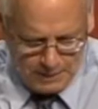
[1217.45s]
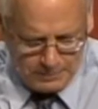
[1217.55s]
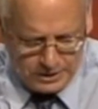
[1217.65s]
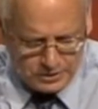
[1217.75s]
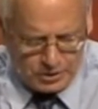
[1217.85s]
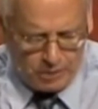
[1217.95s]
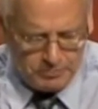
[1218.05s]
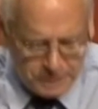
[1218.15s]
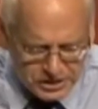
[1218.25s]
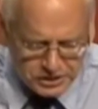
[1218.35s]
Because our
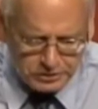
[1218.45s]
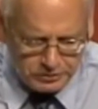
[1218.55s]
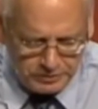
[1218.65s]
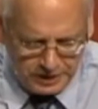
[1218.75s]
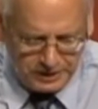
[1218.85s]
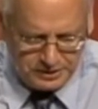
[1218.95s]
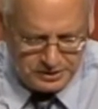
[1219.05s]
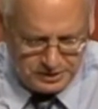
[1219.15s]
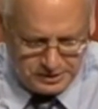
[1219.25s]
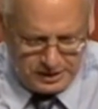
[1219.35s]
mission remains
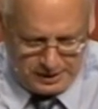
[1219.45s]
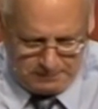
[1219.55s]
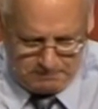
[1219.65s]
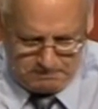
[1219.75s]
the same.